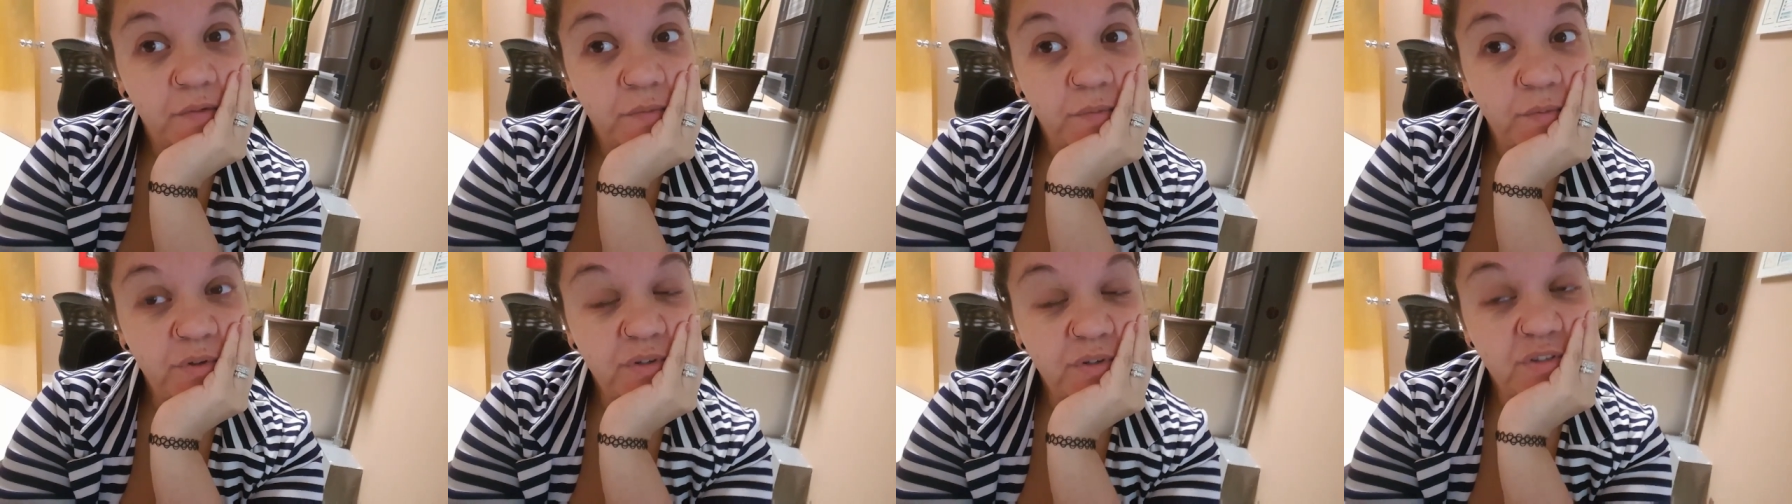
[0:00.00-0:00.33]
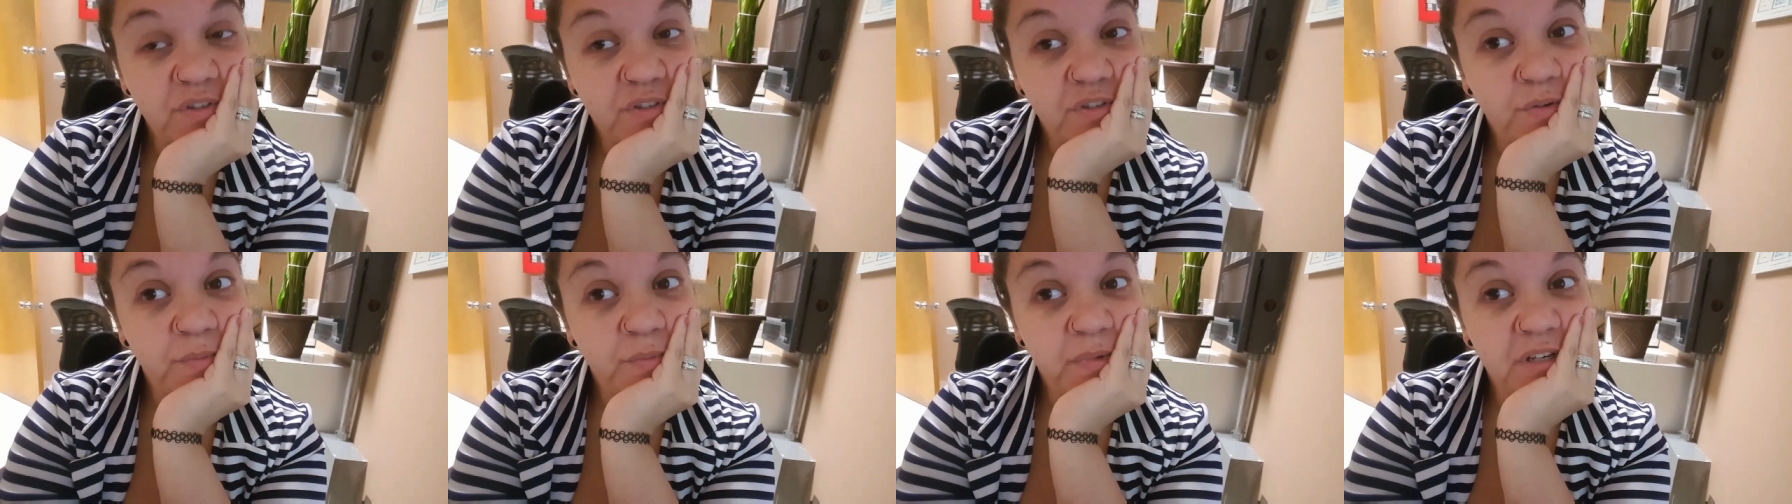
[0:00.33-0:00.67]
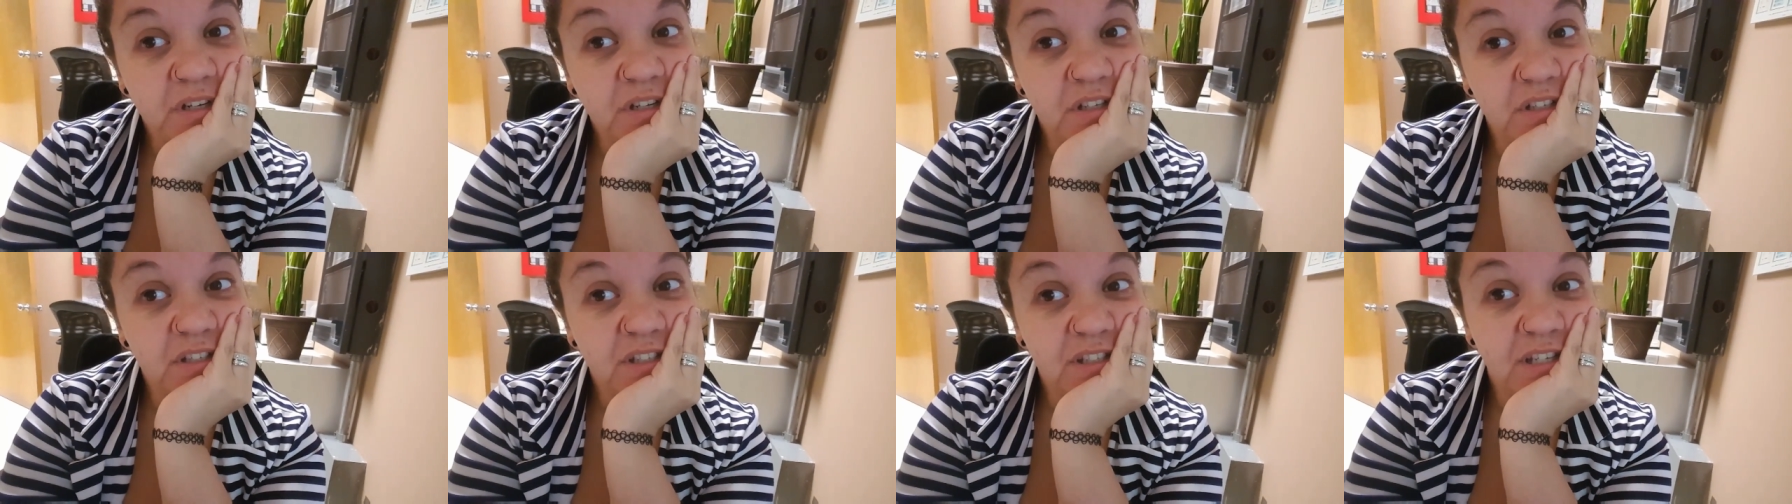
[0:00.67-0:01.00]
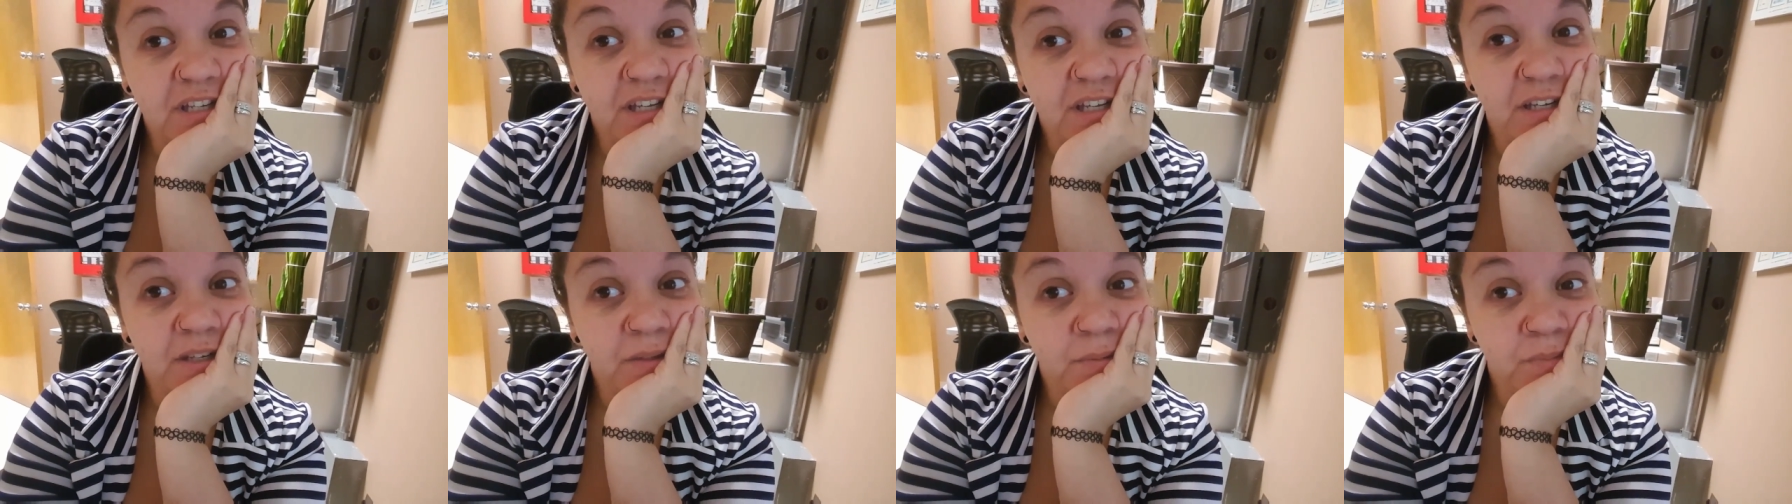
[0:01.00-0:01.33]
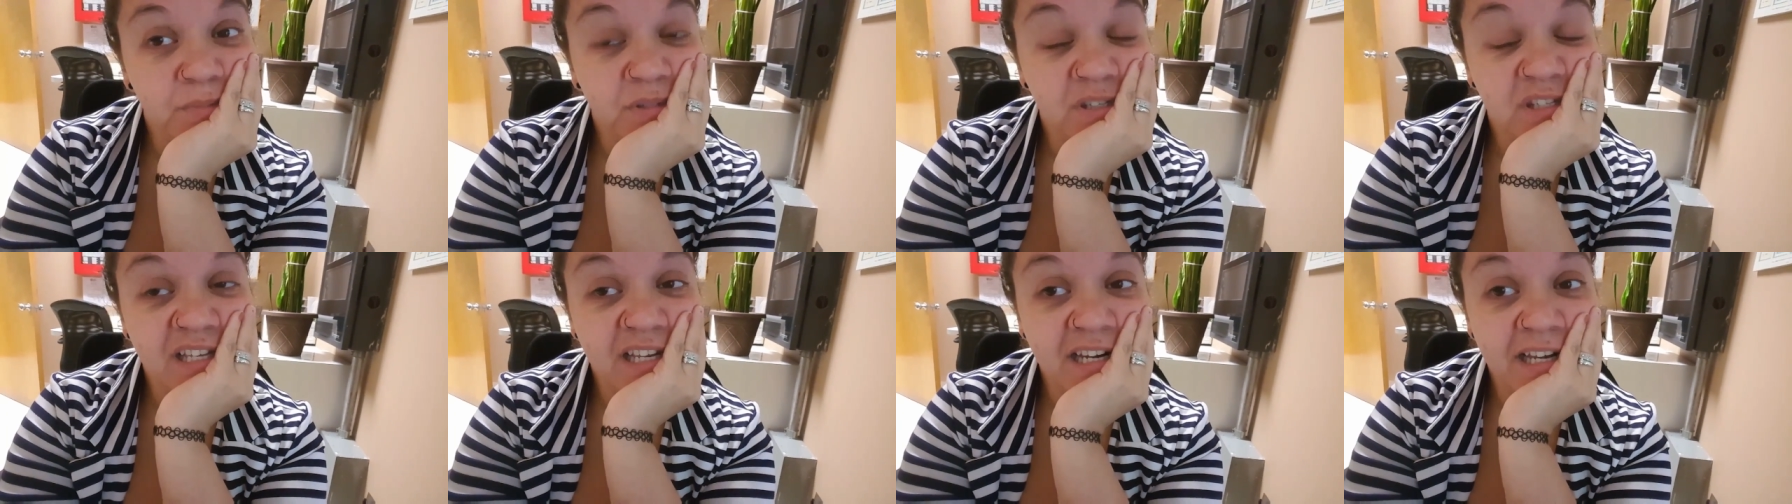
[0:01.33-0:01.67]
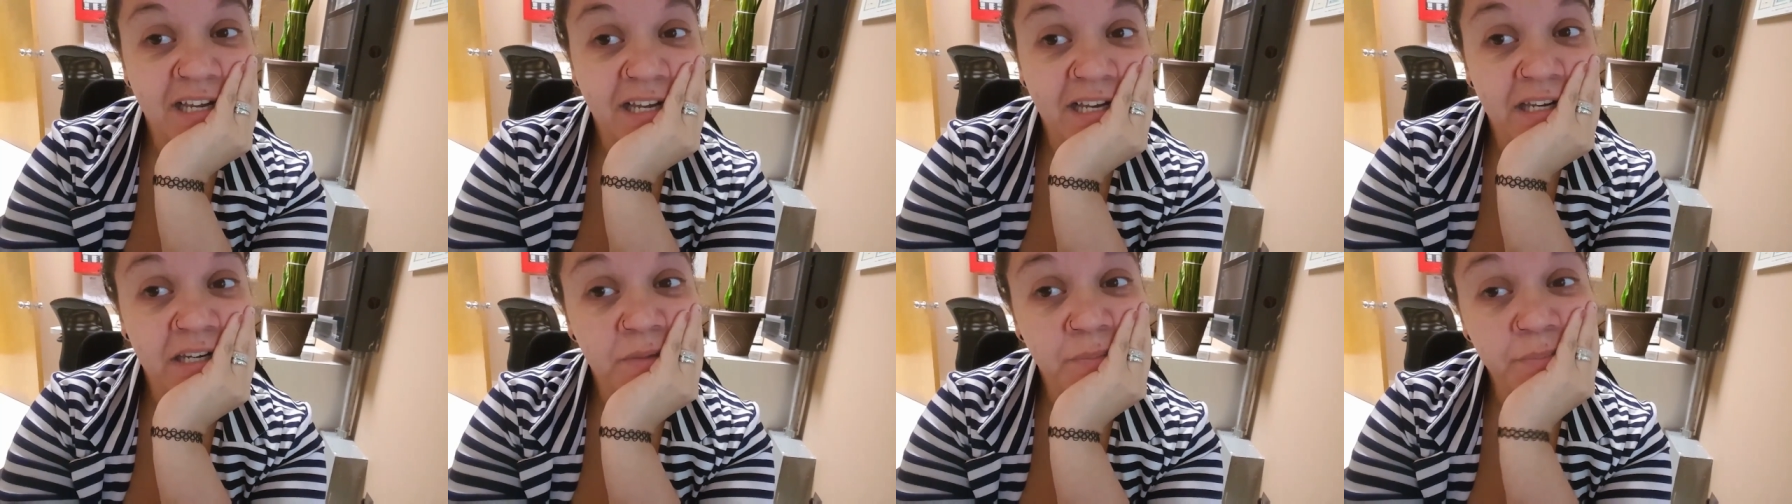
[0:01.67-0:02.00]
But so many times that I
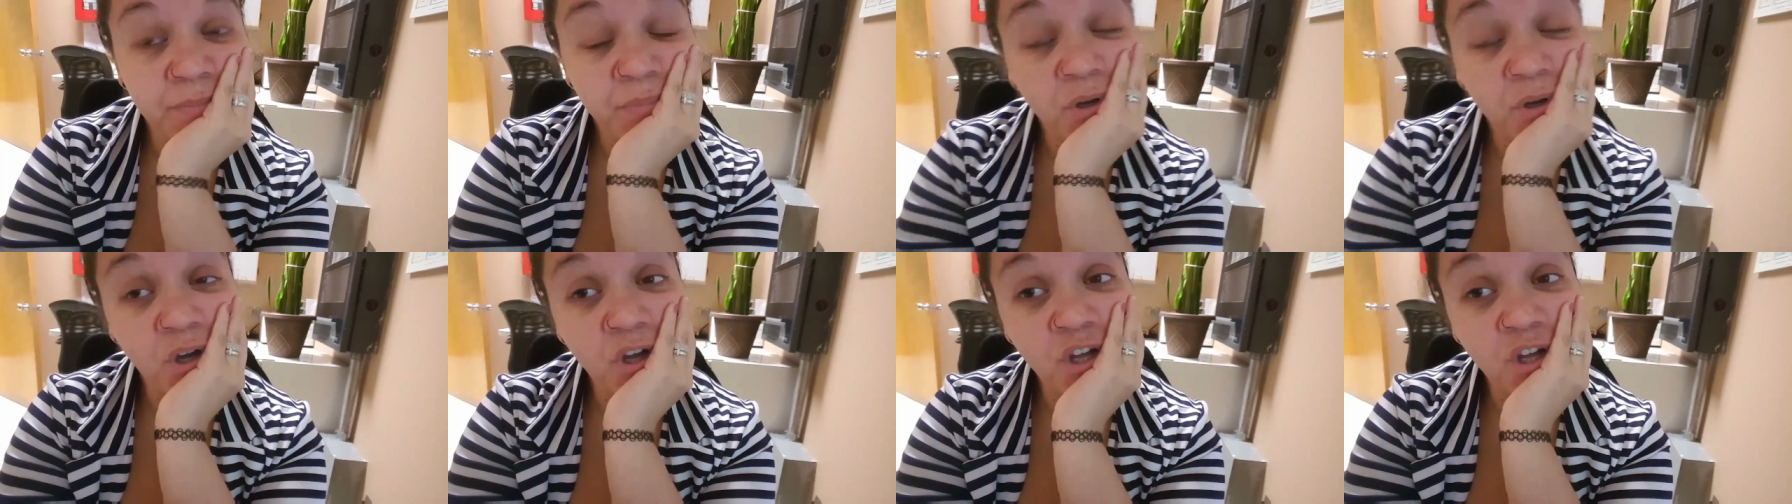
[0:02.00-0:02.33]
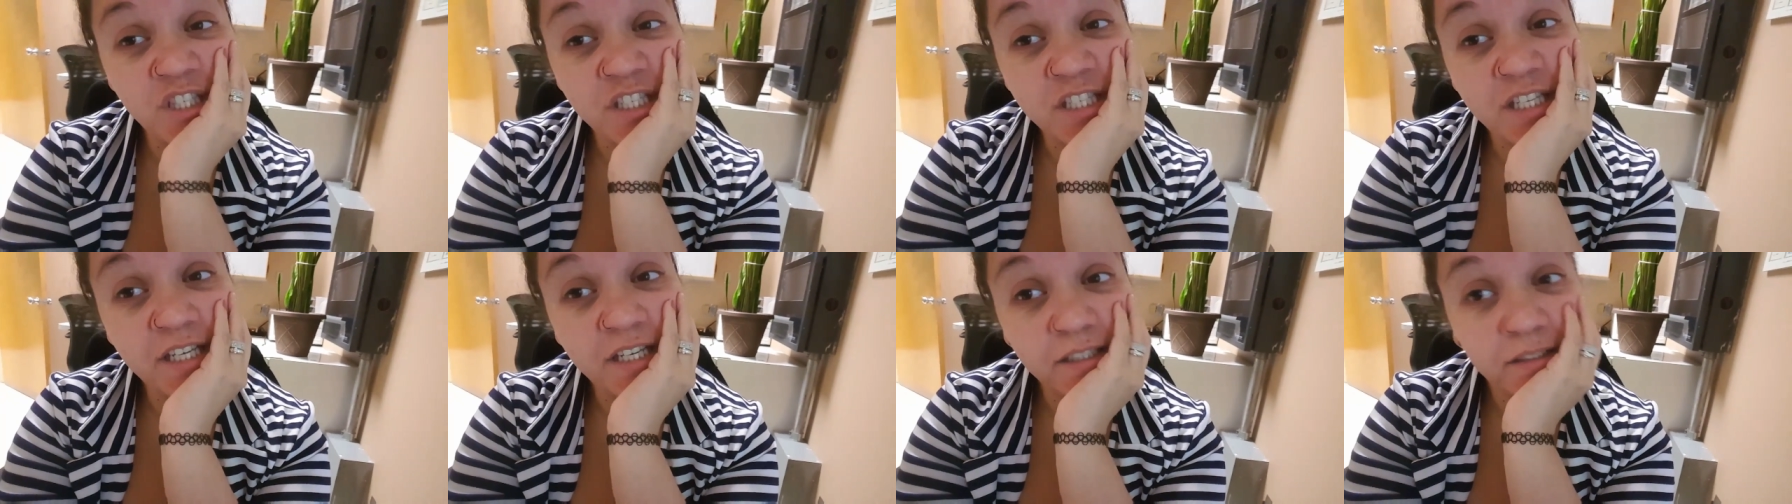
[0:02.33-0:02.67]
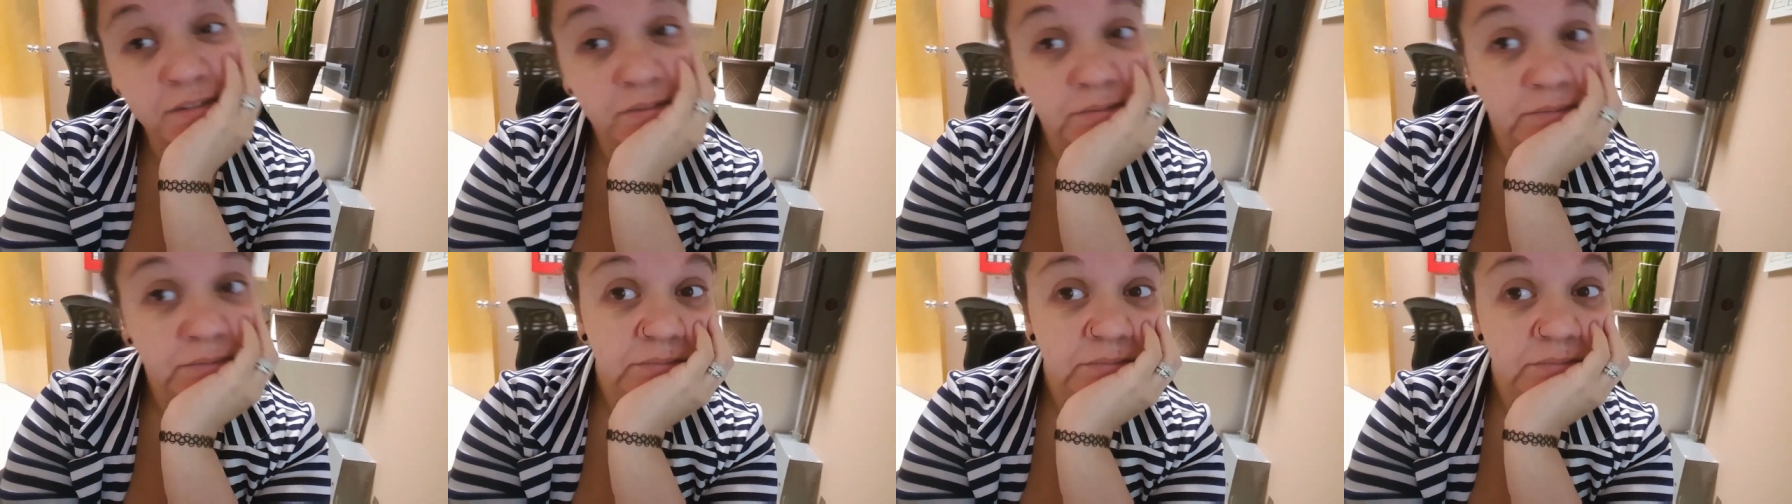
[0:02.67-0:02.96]
had to pause it.